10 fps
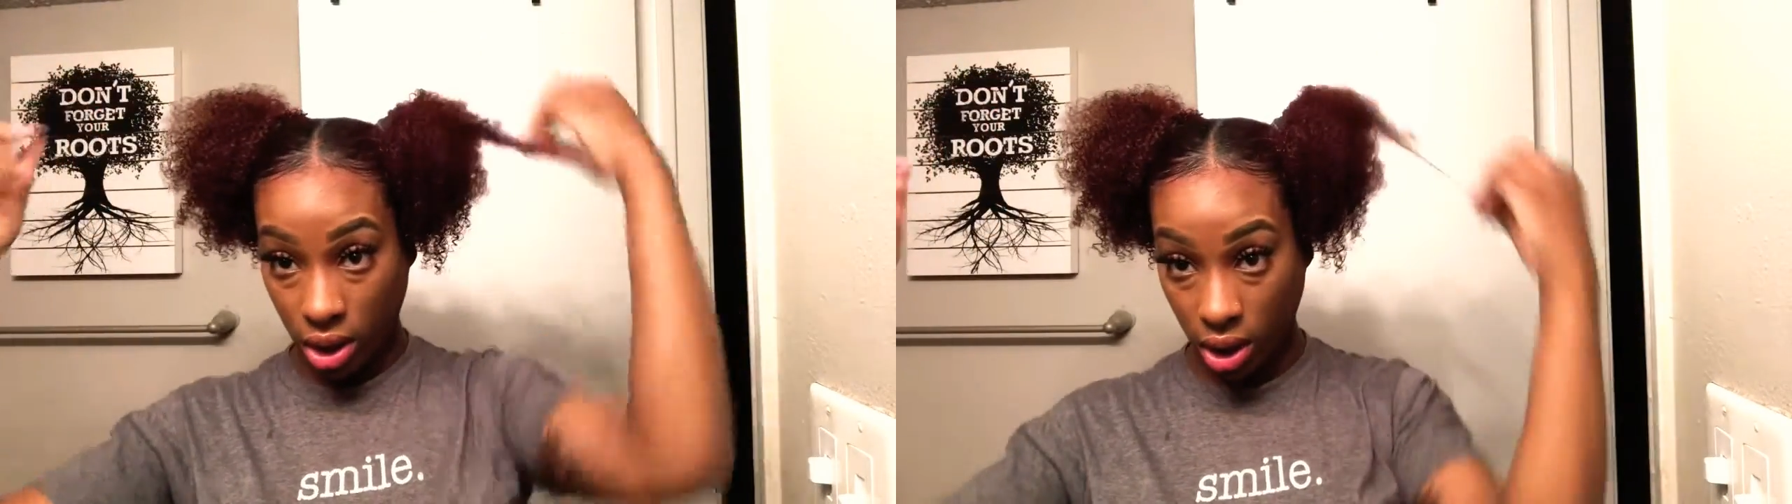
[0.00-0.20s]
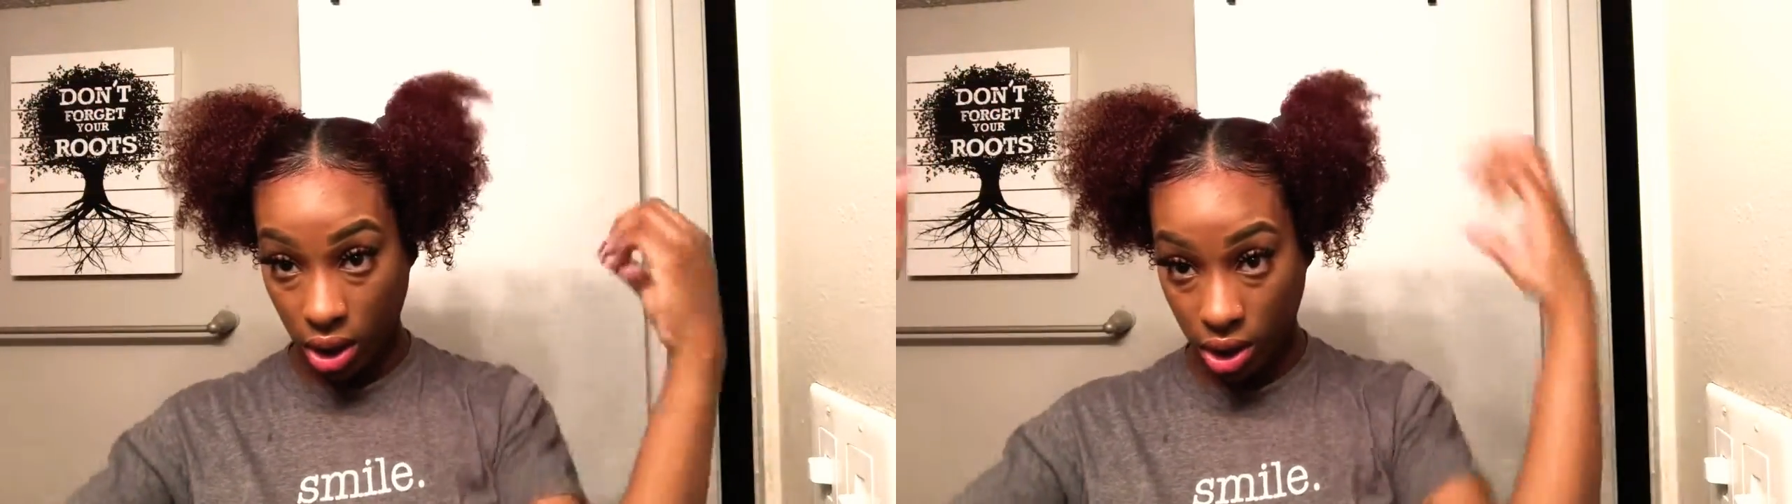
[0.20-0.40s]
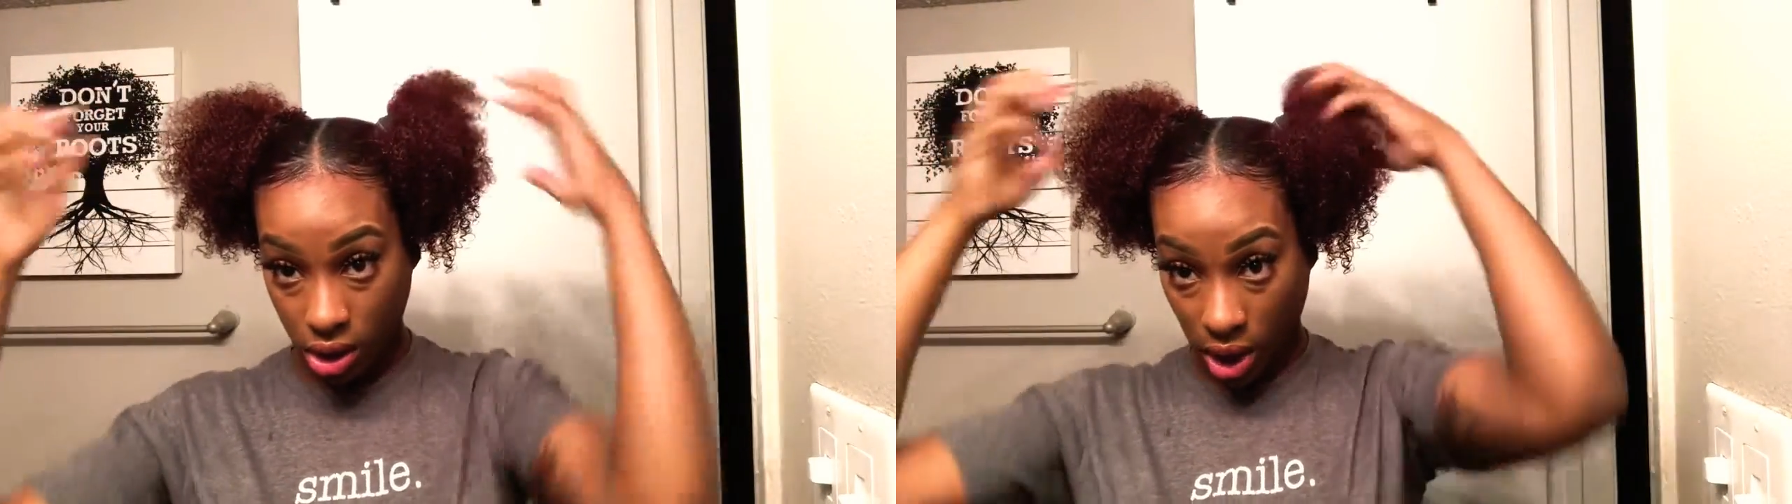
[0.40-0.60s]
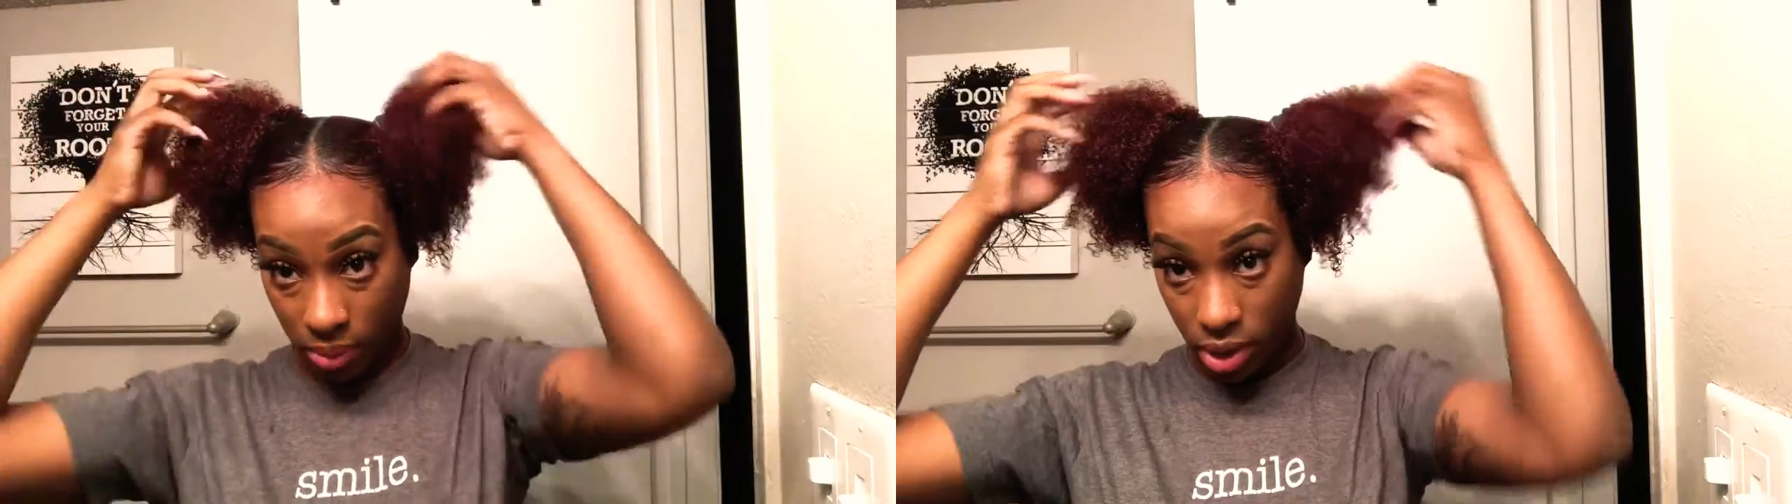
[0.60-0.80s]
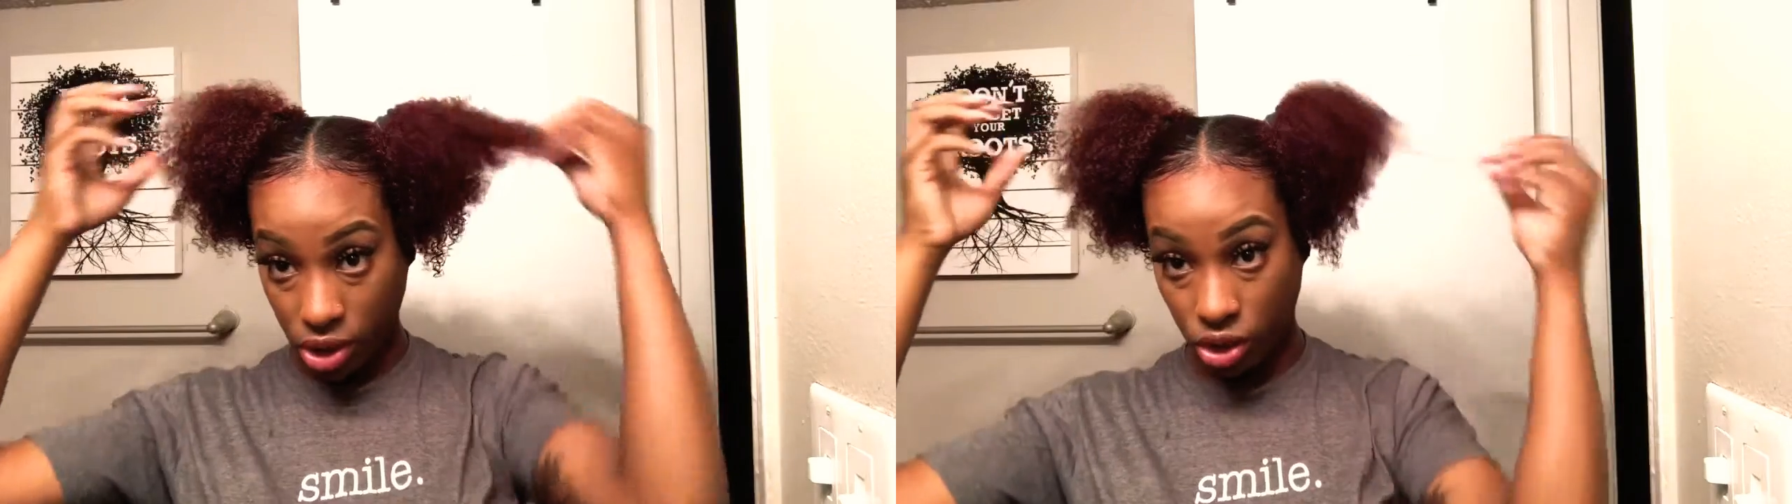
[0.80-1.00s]
in this
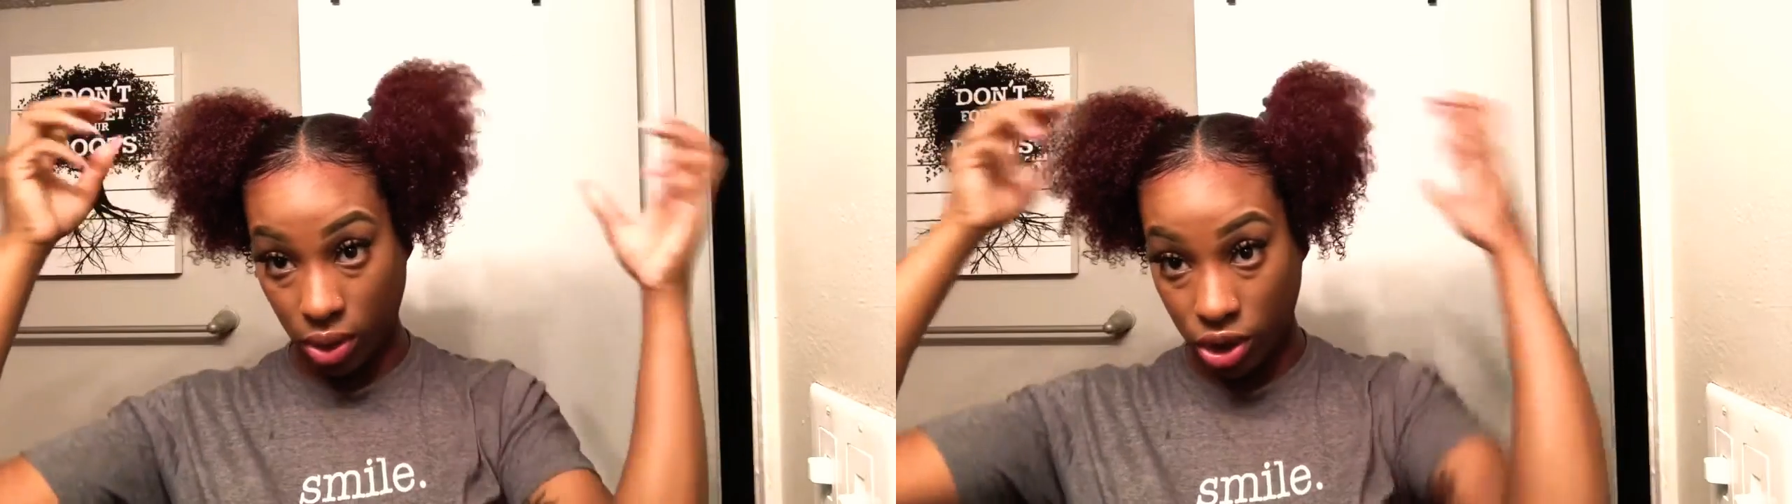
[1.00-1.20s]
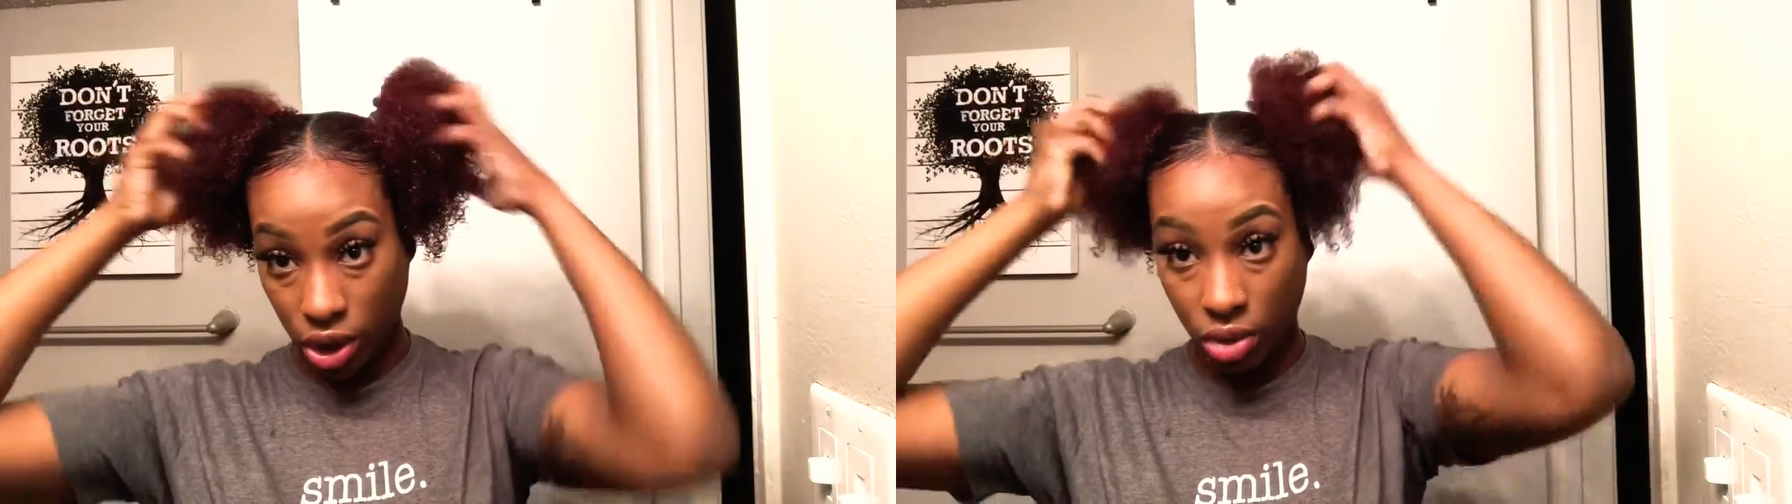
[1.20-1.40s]
type of situation,